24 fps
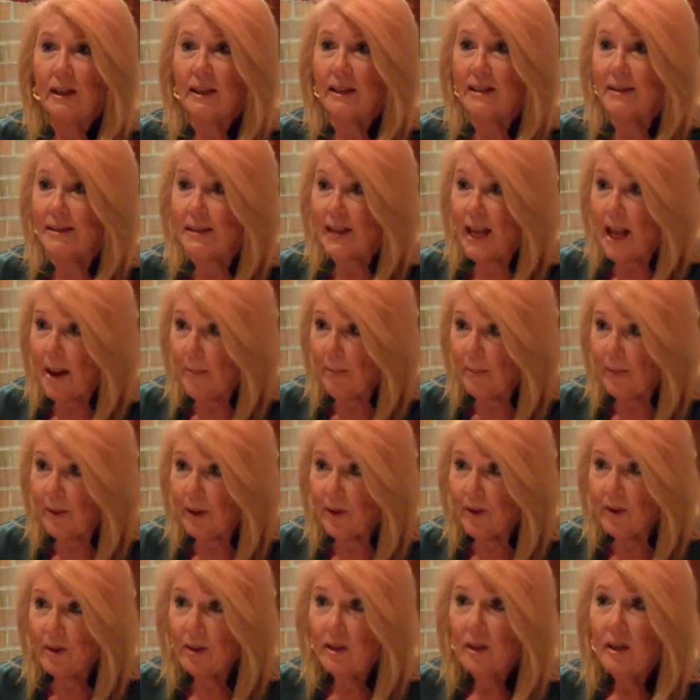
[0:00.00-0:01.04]

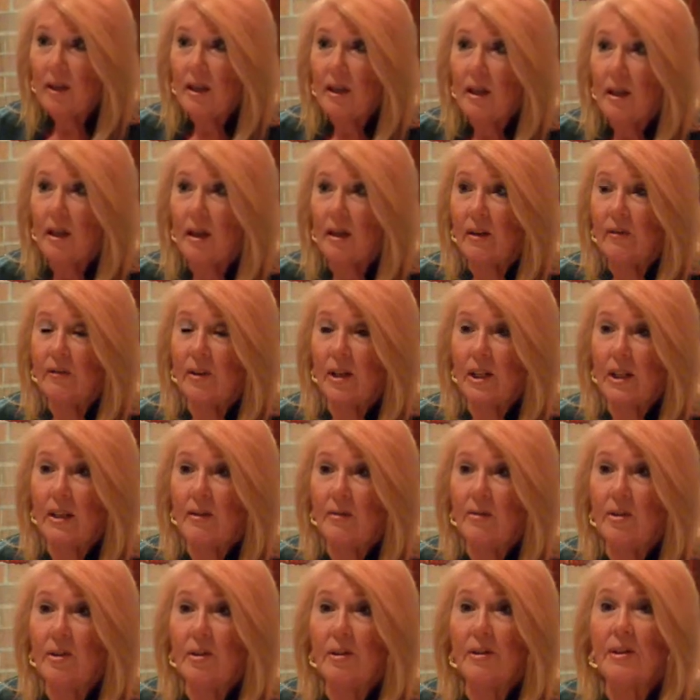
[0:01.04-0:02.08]
example of
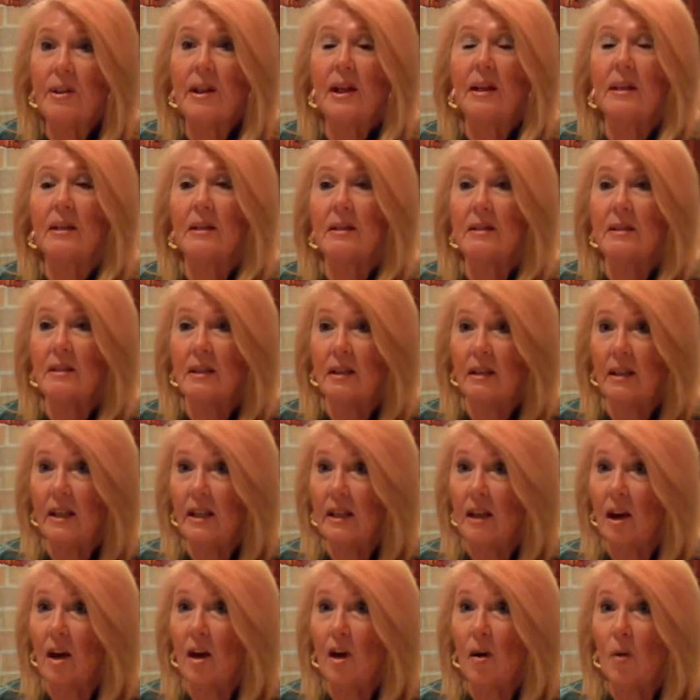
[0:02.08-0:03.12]
evil that is
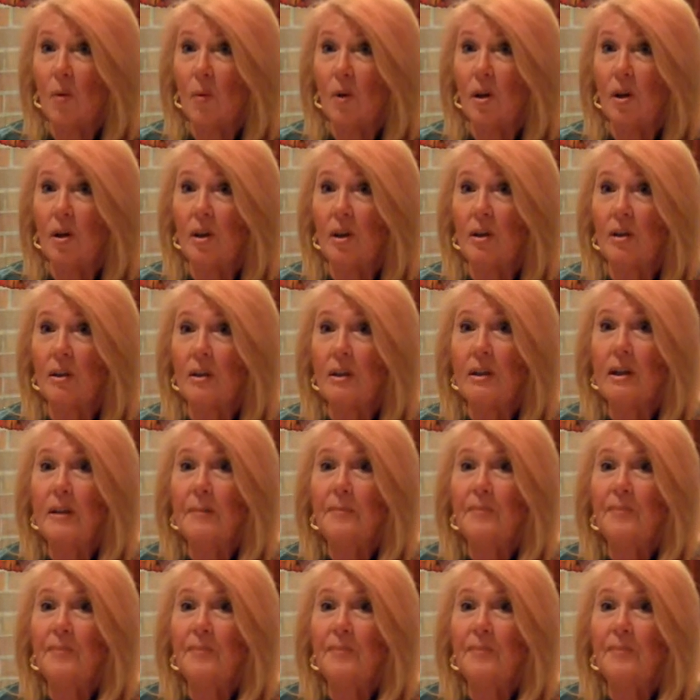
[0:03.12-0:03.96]
in our world,